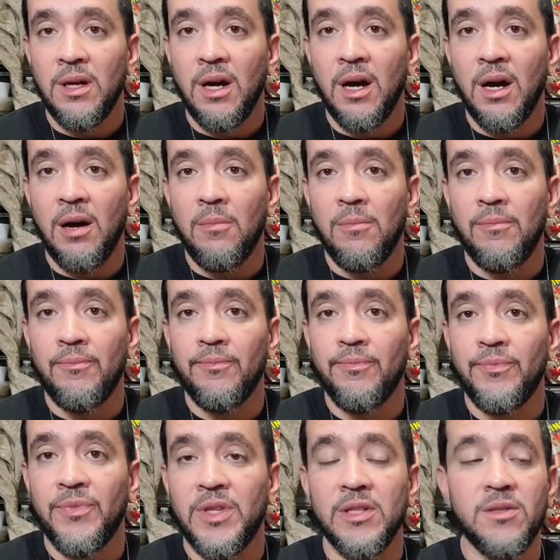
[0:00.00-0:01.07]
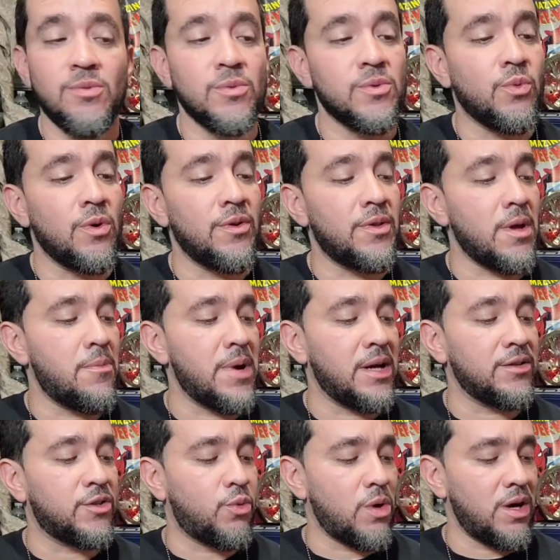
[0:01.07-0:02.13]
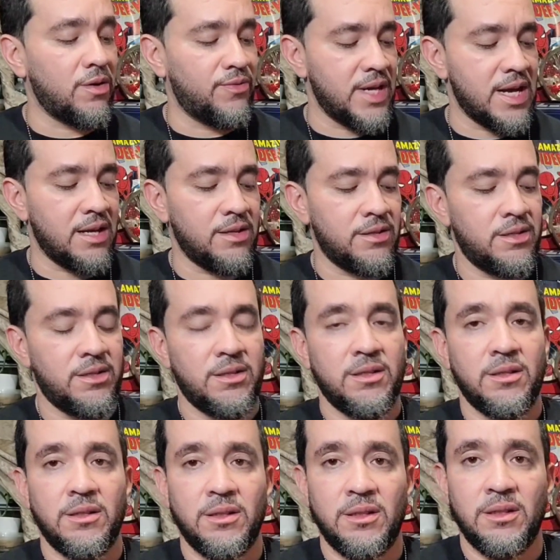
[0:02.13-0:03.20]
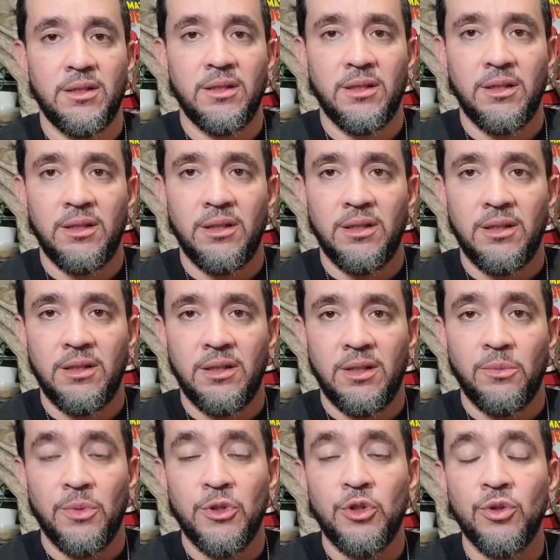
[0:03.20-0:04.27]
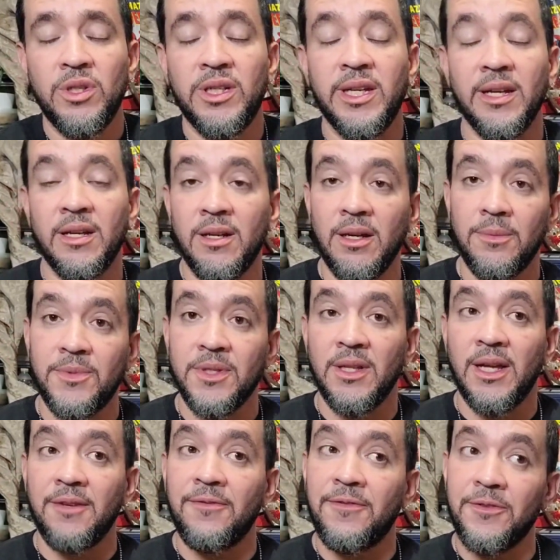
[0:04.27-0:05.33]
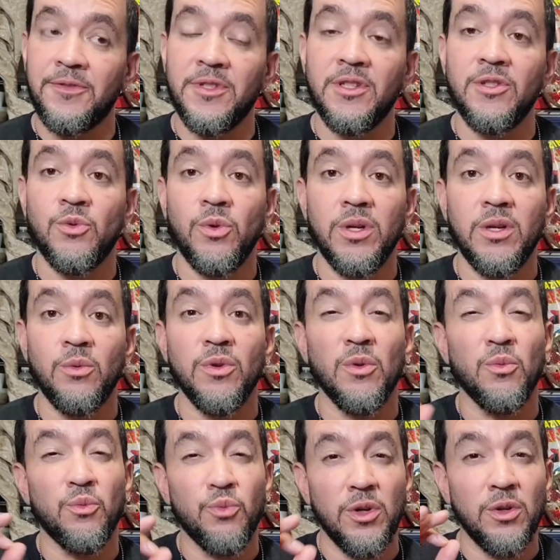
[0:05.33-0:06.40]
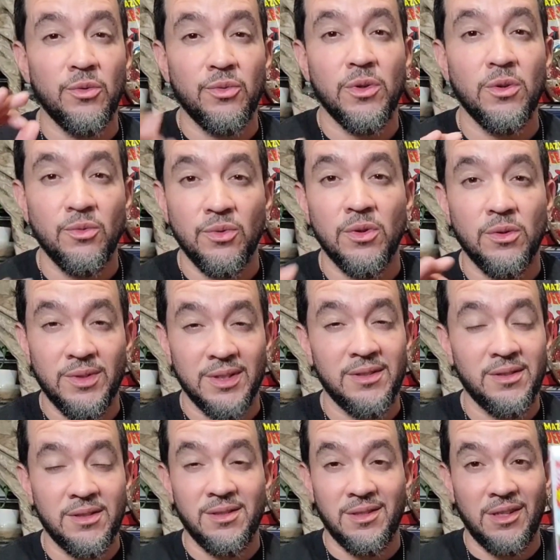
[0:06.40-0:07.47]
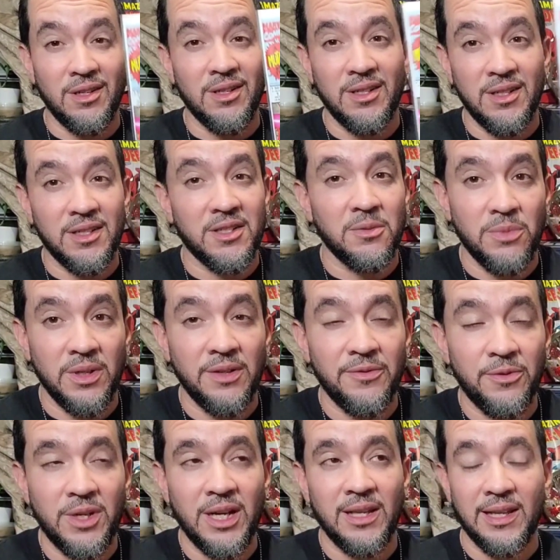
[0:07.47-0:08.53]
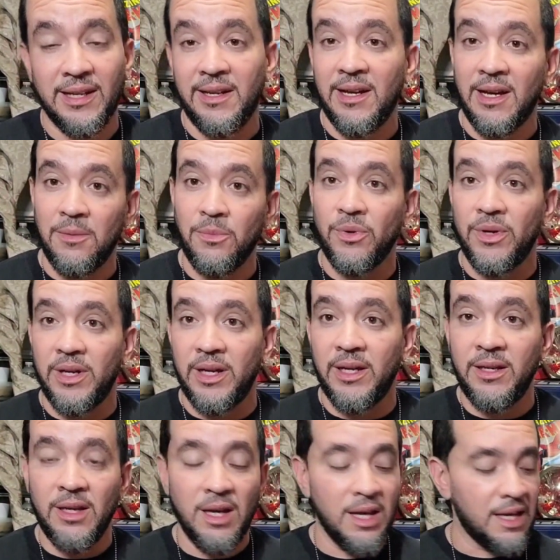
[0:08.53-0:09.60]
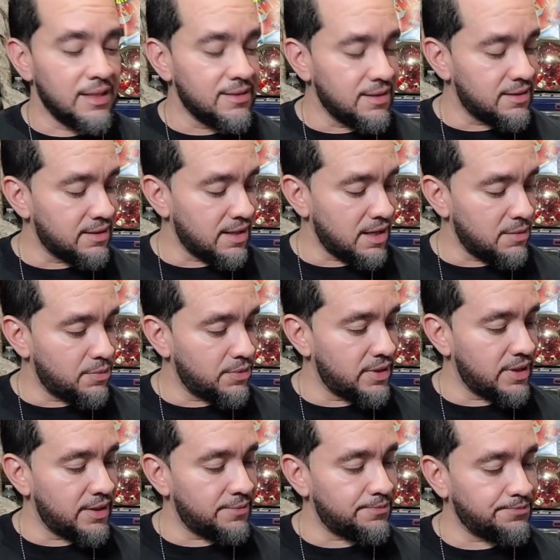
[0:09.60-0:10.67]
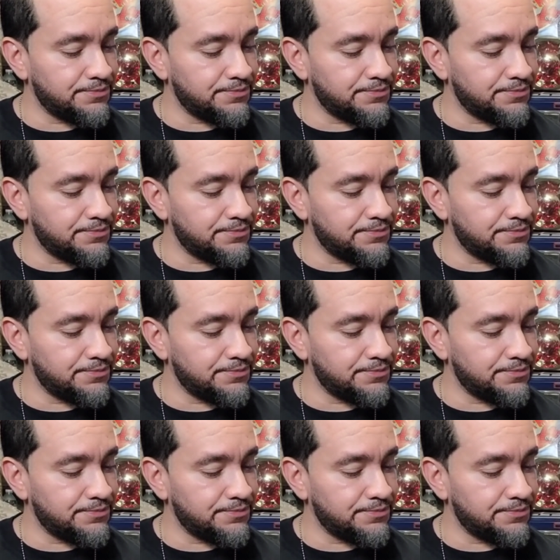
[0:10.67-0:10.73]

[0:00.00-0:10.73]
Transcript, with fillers: Um, this one's worth about $12, but you could get it up to like 15, 20 with a real, real, real. This is good condition, but if you got like a 9.8, is this a 9.8?